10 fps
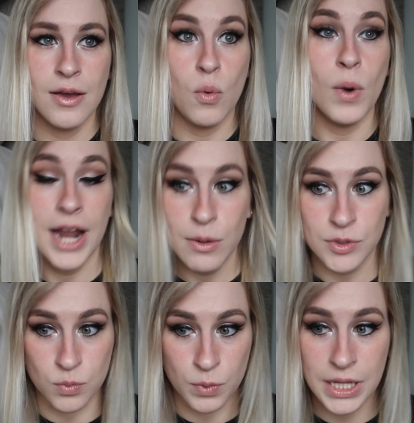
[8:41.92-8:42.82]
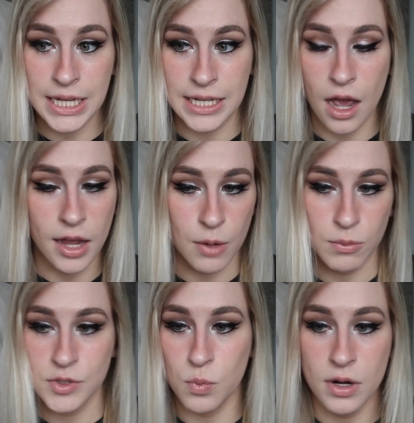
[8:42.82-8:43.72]
when I was really young. It
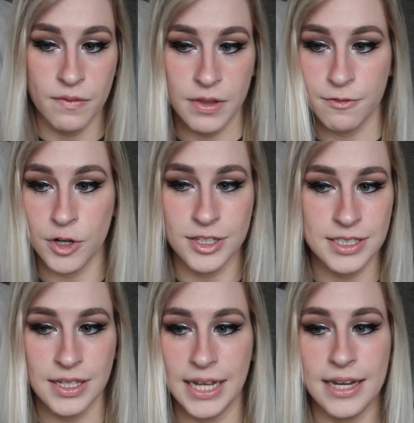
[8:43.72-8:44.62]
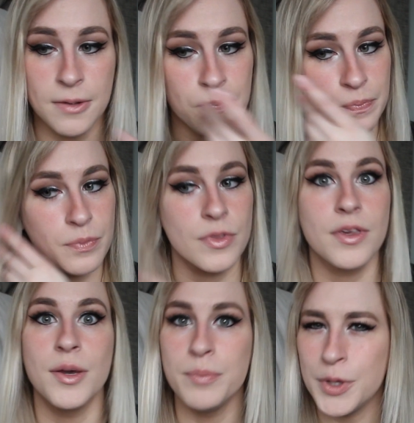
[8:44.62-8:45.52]
was one of the first like
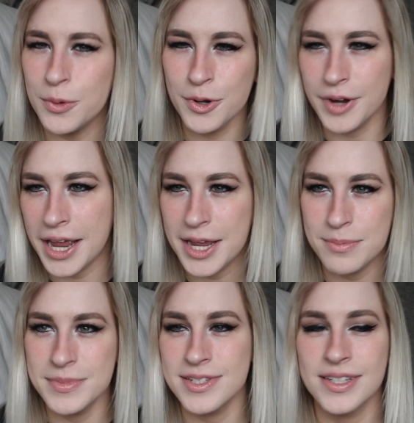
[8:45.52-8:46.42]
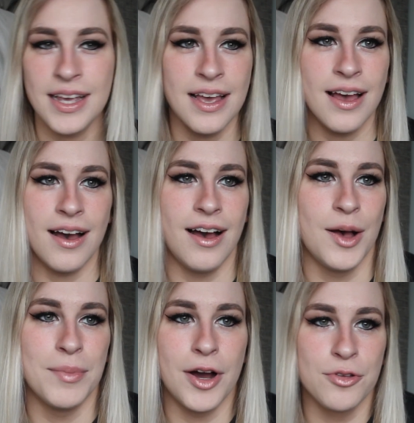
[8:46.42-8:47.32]
computer games
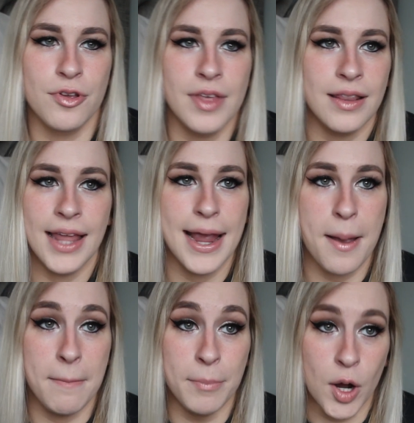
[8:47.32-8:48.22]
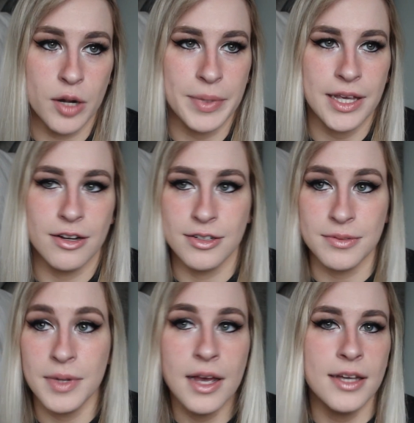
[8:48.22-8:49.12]
other than like Barbie
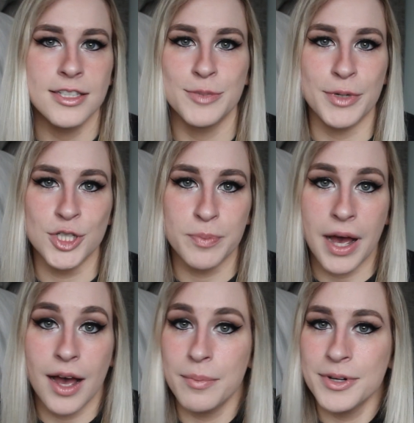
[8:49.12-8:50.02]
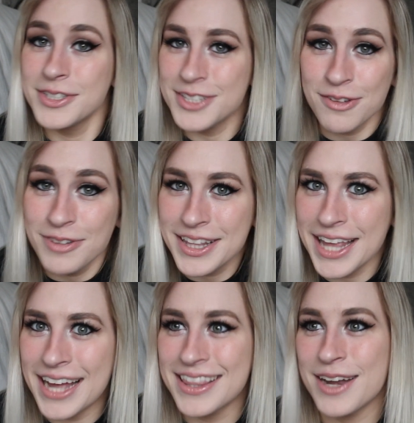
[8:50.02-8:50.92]
or SpongeBob or stuff like
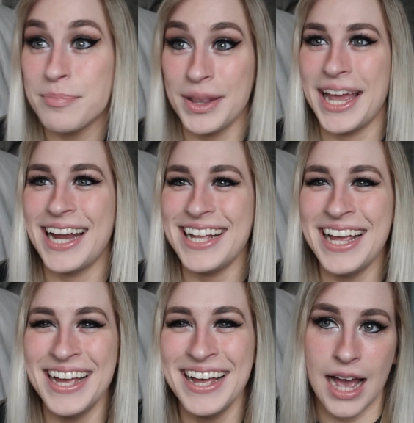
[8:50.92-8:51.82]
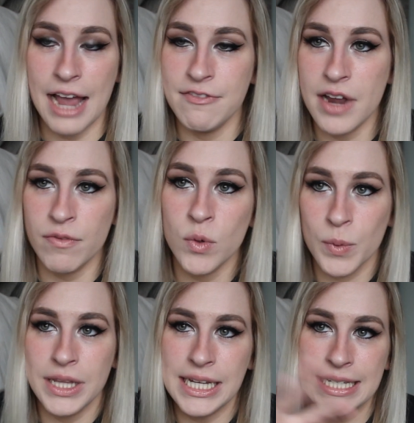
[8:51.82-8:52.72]
that I played. I've never
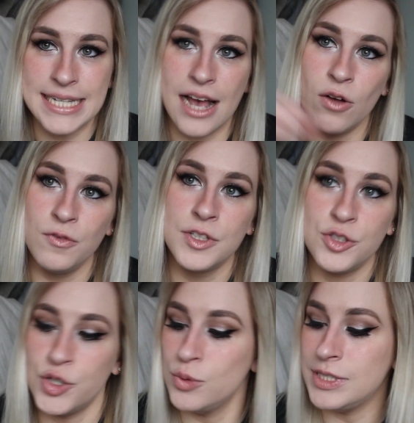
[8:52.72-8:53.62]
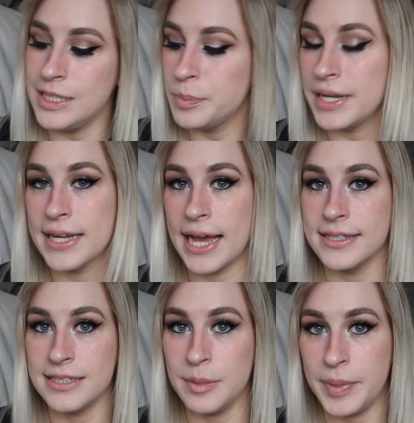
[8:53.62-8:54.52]
really delved too deep into
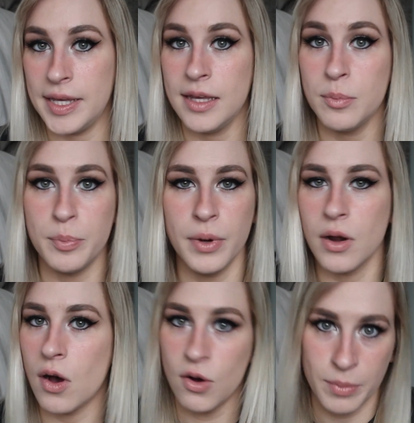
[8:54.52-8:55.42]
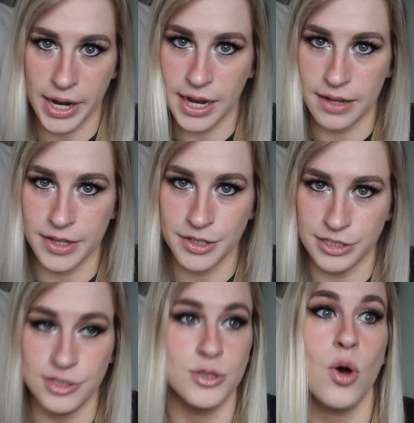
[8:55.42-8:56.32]
SCP, but oh my god, there
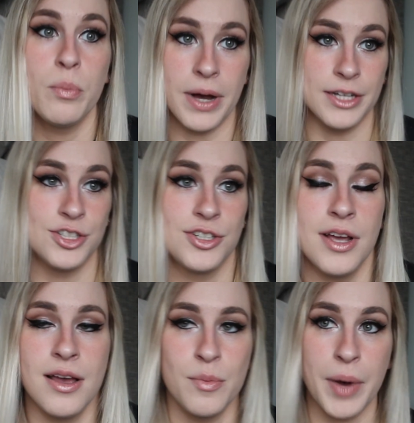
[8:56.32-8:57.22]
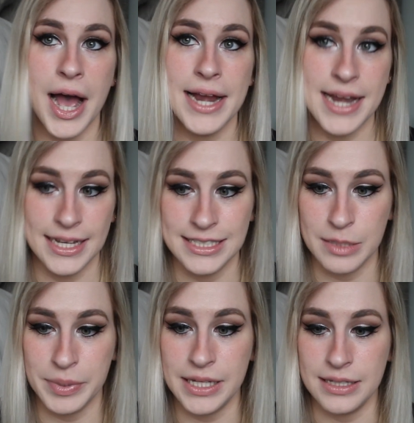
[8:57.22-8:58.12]
is so much behind
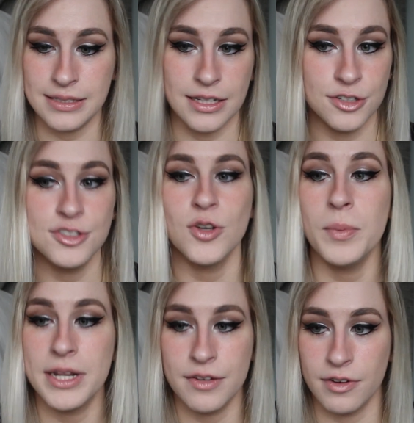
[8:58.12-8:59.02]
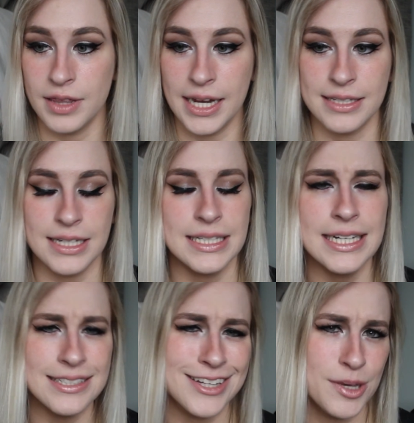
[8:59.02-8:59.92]
SCPs and there's so many different things because it
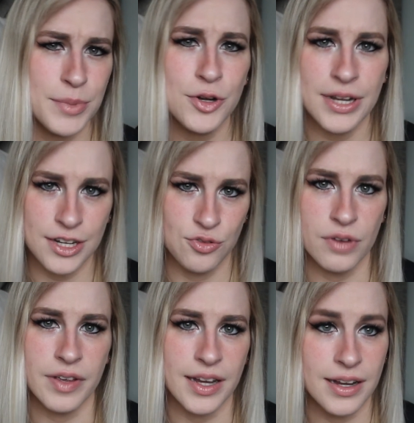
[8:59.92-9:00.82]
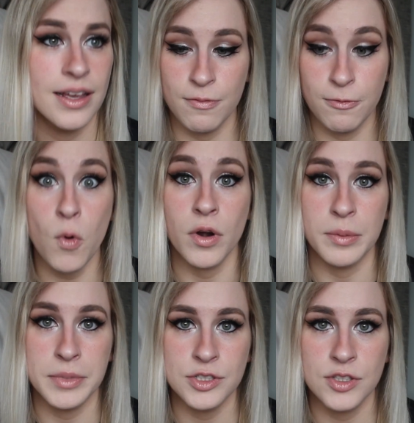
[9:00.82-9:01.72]
is a community driven
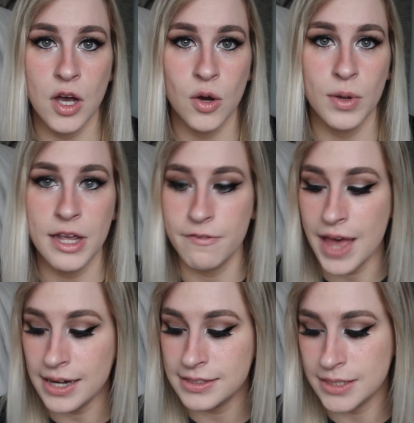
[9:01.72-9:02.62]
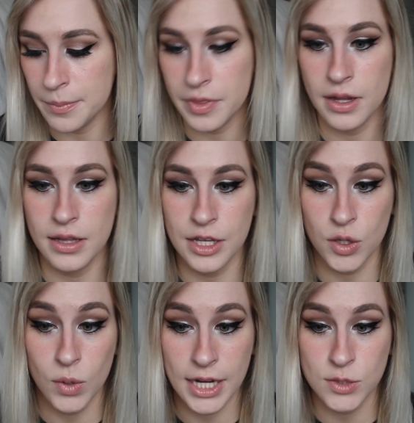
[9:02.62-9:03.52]
form. So if that is something that
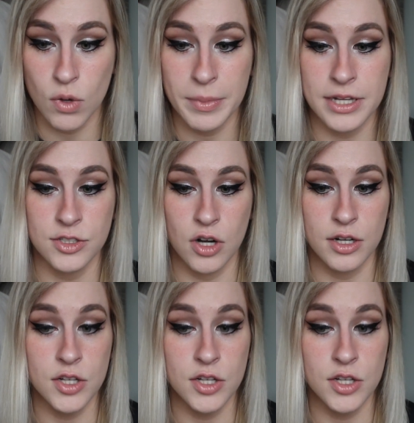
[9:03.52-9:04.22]
you guys want me to start